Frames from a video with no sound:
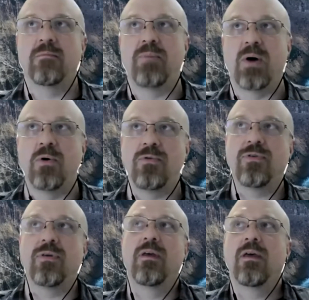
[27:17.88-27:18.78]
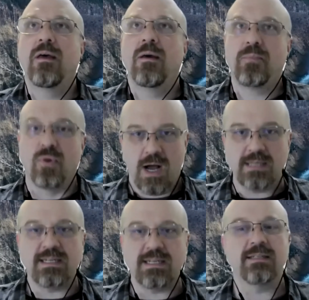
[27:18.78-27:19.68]
both
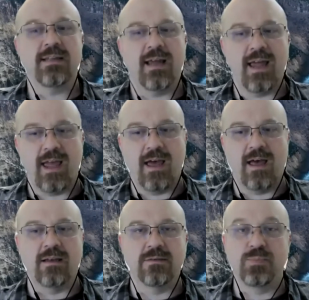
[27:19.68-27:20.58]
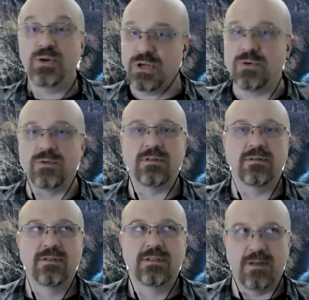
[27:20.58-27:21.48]
process and produce
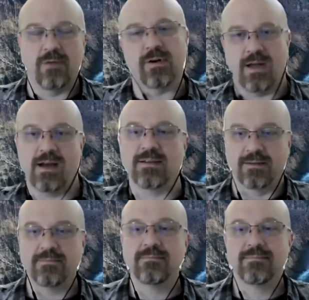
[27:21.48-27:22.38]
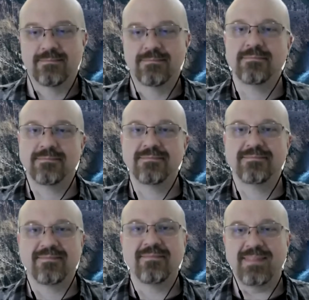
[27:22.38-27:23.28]
sulfur dioxide.
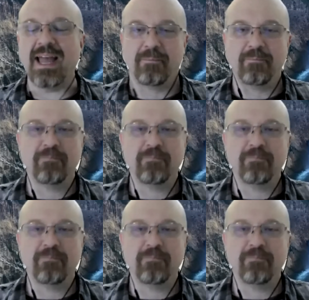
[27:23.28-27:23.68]
Yeah.